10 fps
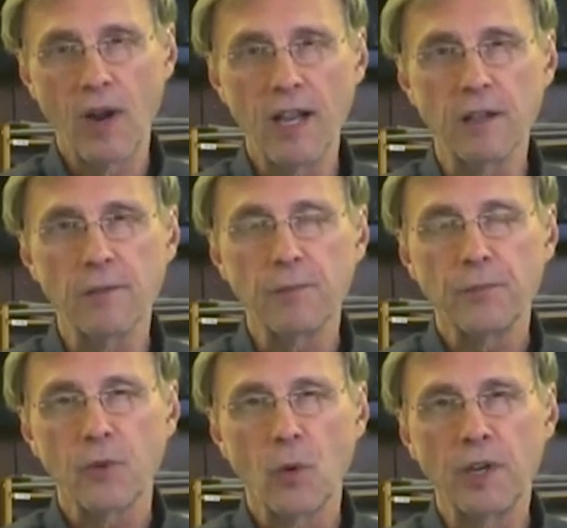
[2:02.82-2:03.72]
Reagan,
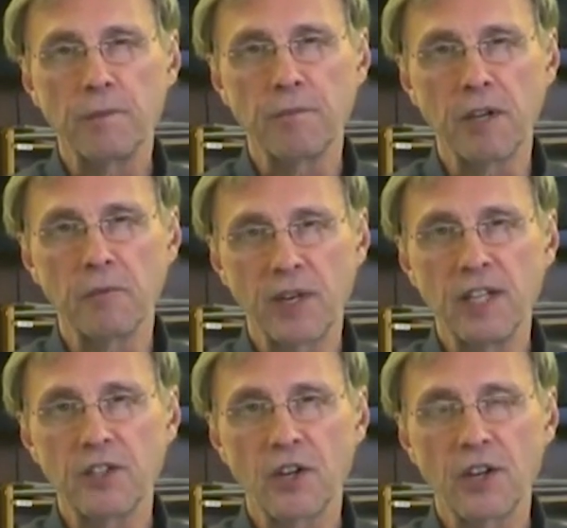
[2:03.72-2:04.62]
when you know,
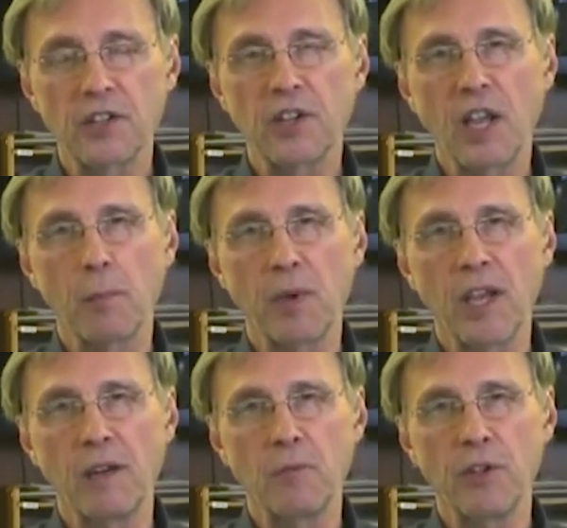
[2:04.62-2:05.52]
when he started his
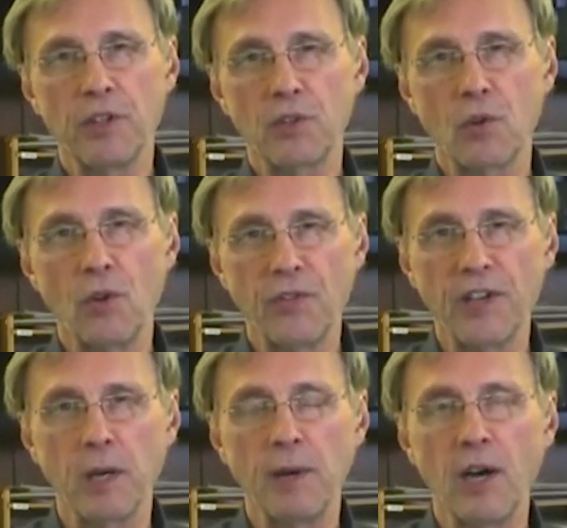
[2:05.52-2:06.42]
campaign with his whole
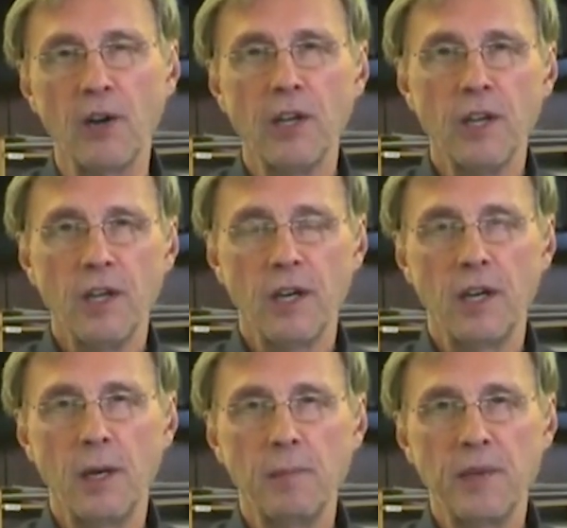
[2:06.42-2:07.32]
thing about
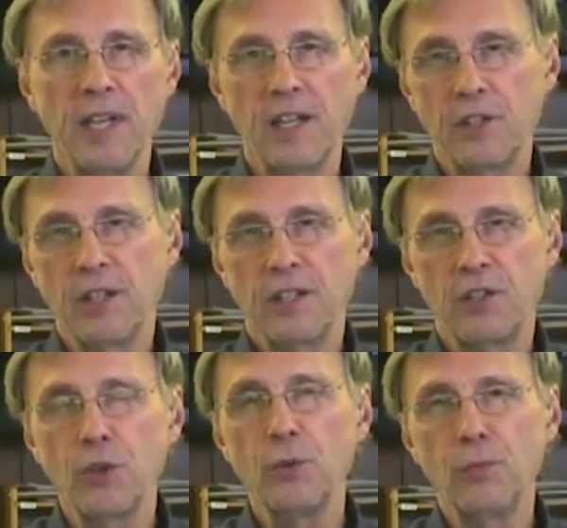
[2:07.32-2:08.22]
um, he
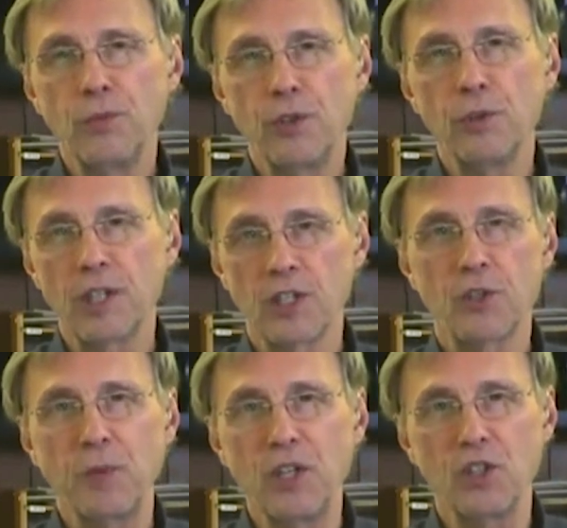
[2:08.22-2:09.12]
had two two little
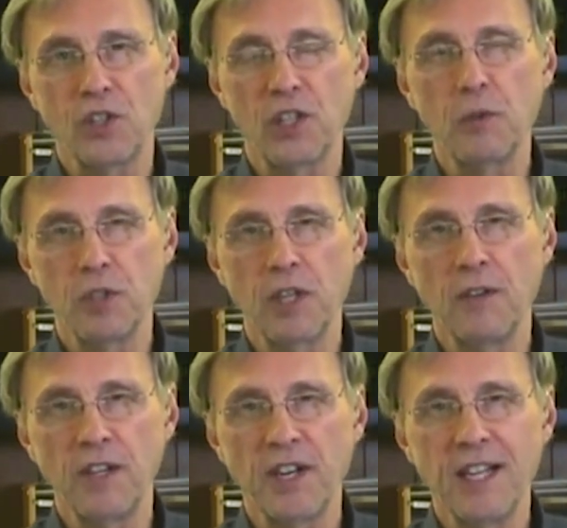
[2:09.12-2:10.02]
speeches that he was
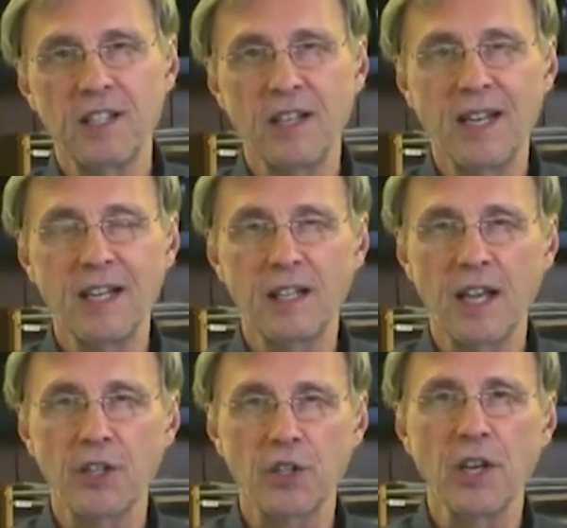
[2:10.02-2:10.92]
giving in the 1980
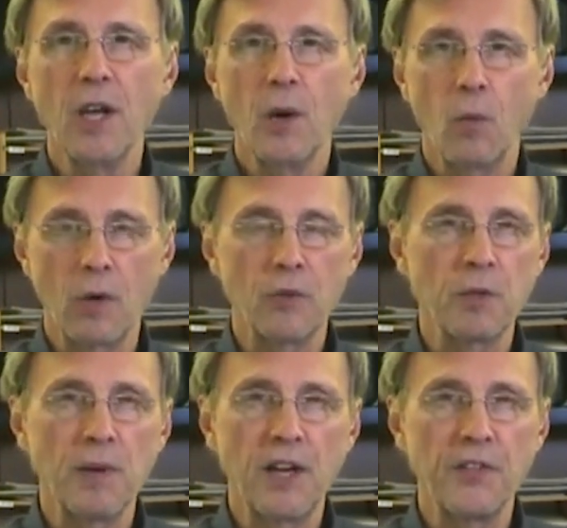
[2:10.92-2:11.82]
election. One
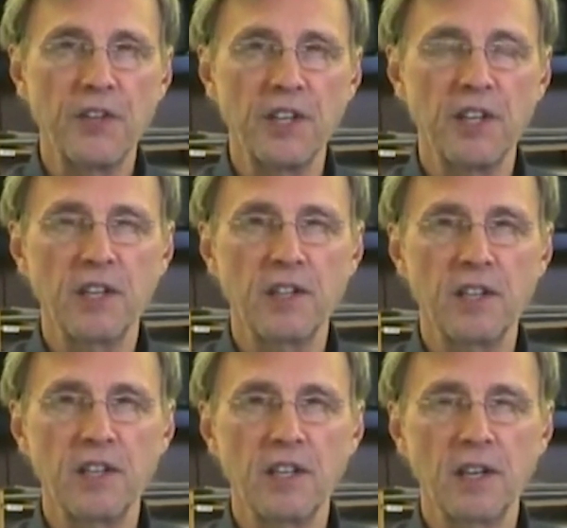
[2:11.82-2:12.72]
was about the
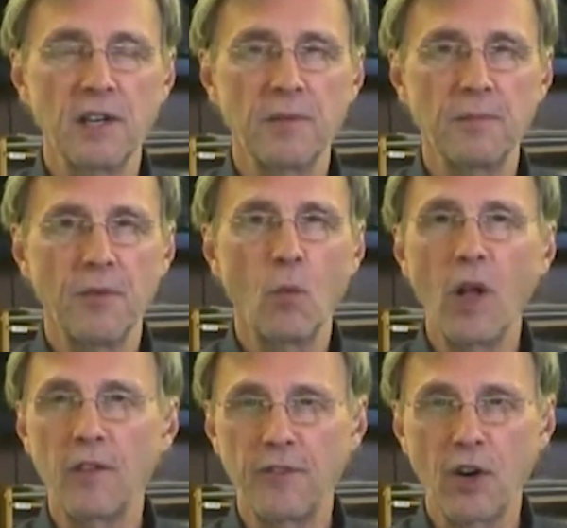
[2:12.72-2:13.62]
the uh,
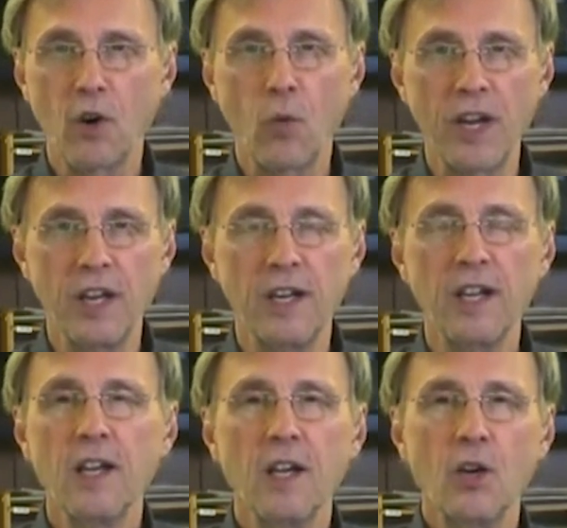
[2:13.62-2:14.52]
welfare
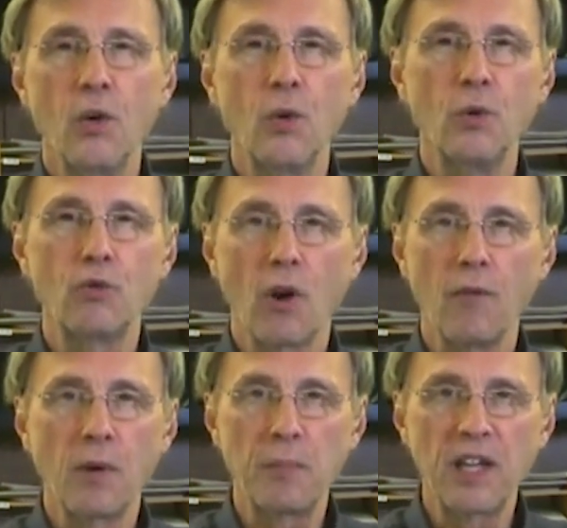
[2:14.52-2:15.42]
queen who
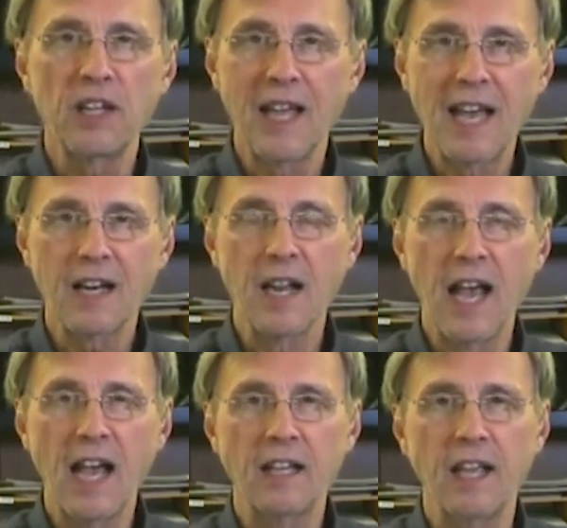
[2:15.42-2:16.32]
drove a pink
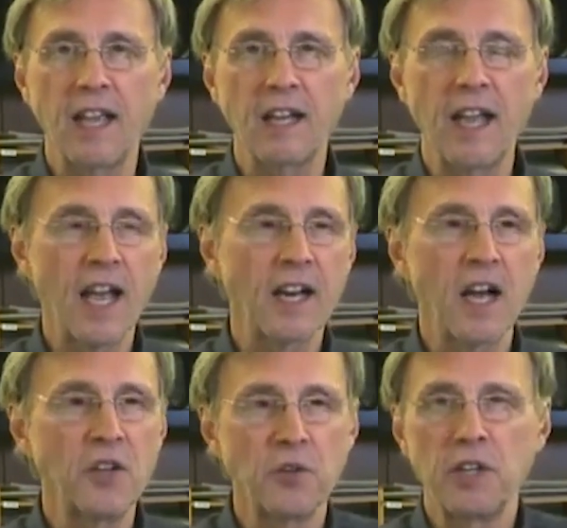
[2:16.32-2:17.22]
Cadillac and had
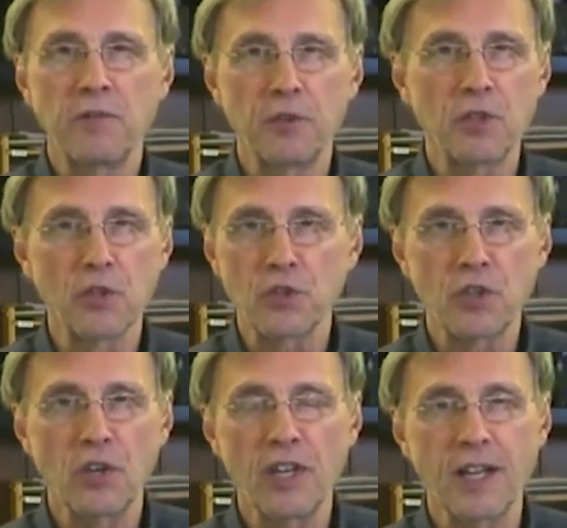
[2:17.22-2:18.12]
a hundred different Social
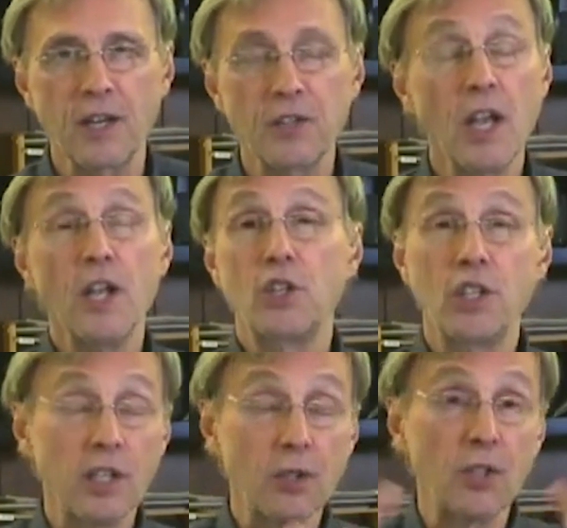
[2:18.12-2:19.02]
Security accounts.
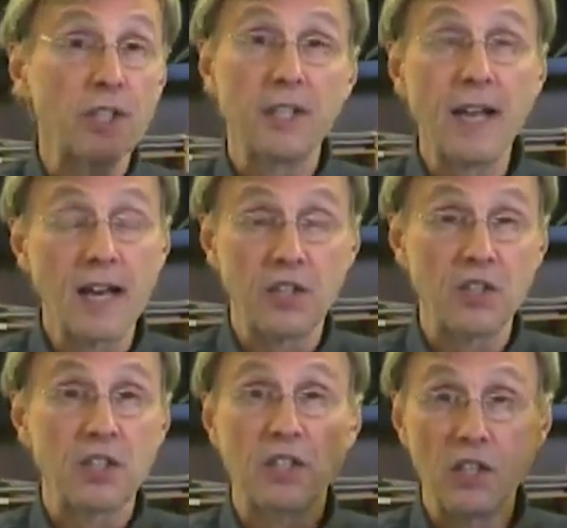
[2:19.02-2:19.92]
She literally did not
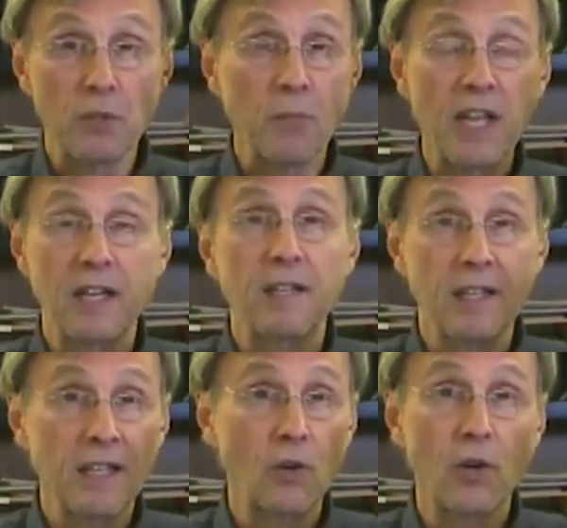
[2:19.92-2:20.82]
exist. He just made it.
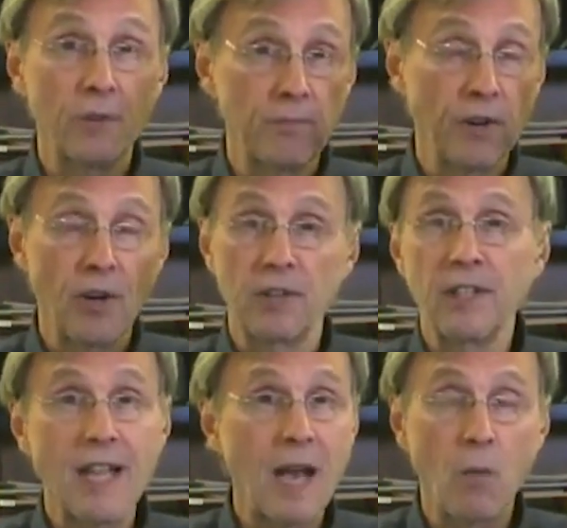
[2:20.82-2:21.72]
He or or
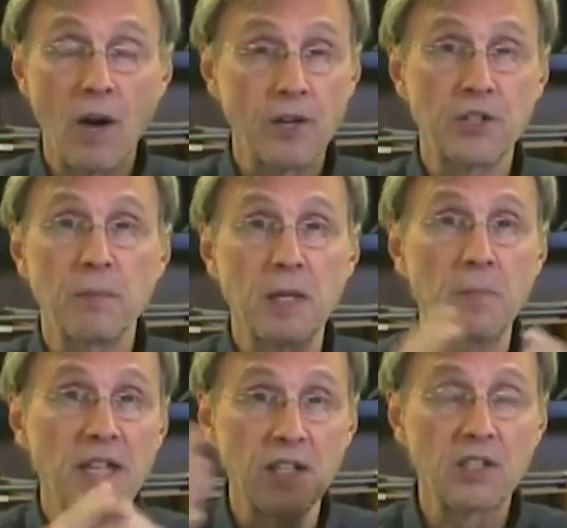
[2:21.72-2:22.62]
Lee Atwater somebody
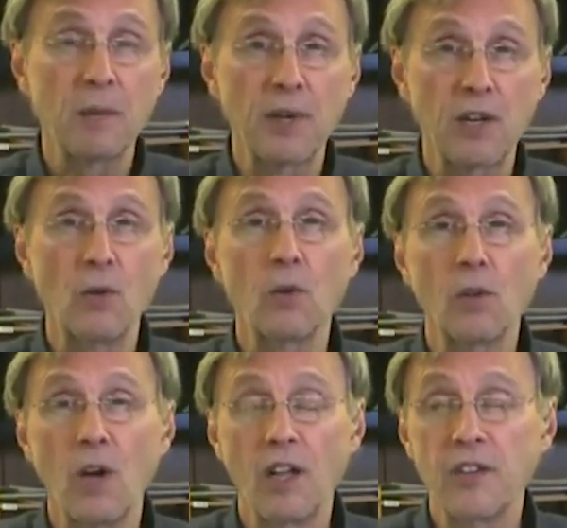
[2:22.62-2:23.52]
made this up out of whole
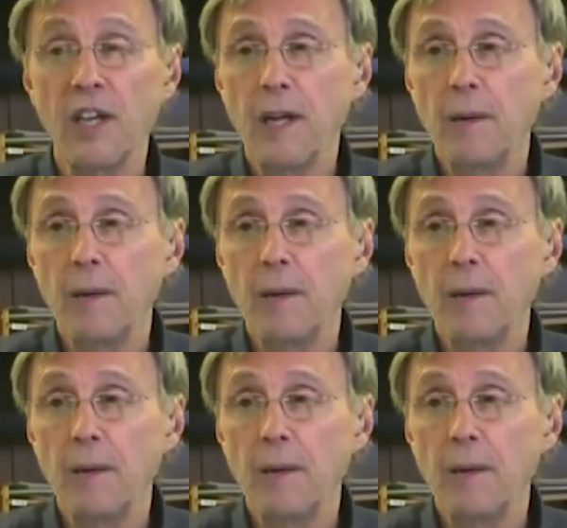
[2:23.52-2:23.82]
cloth.